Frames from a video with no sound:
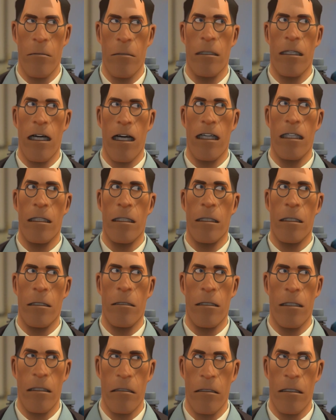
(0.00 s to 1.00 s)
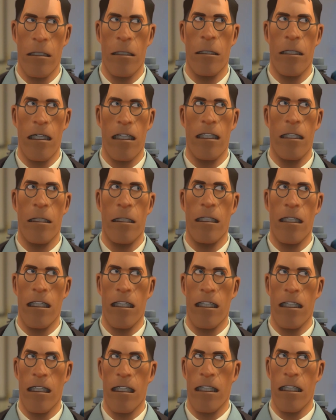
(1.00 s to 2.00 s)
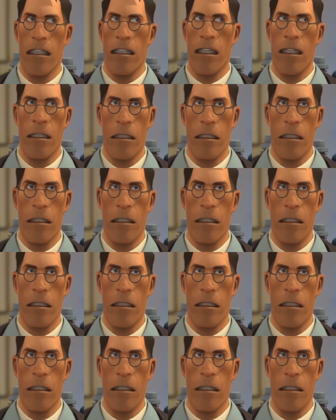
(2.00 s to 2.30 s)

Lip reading: So now moving on to,